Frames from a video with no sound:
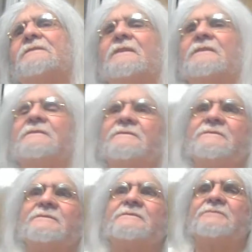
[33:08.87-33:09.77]
Yeah.
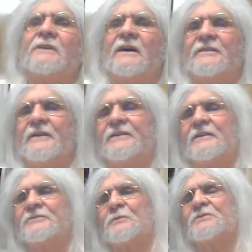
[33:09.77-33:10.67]
So I think
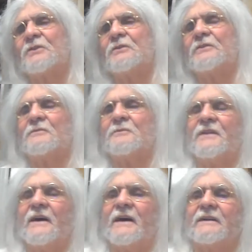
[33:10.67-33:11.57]
that's what's going on with
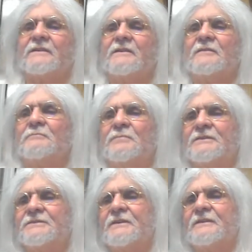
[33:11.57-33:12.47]
that.
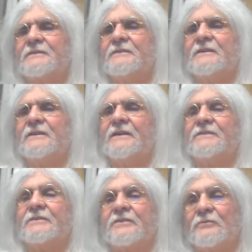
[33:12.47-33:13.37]
But uh,
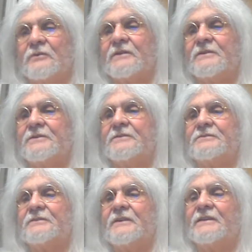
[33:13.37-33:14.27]
India could really
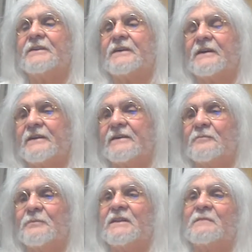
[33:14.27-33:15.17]
use any kind of
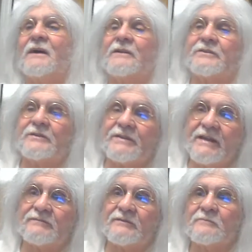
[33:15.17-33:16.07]
help anybody could
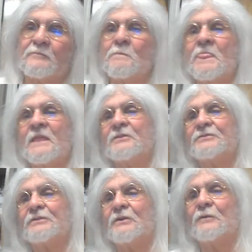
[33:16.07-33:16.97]
give them.
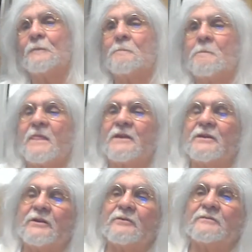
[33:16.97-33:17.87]
So,
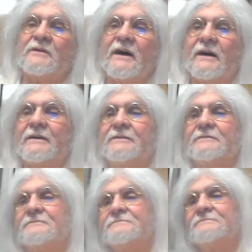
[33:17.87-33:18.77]
you know, I
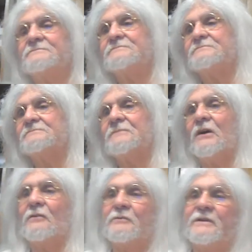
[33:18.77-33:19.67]

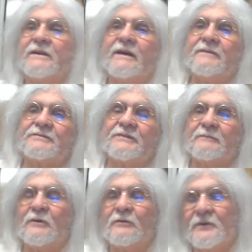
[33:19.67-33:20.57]
already gave
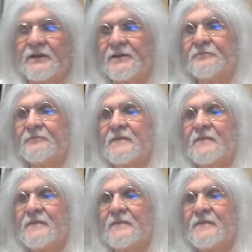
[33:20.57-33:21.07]
some already.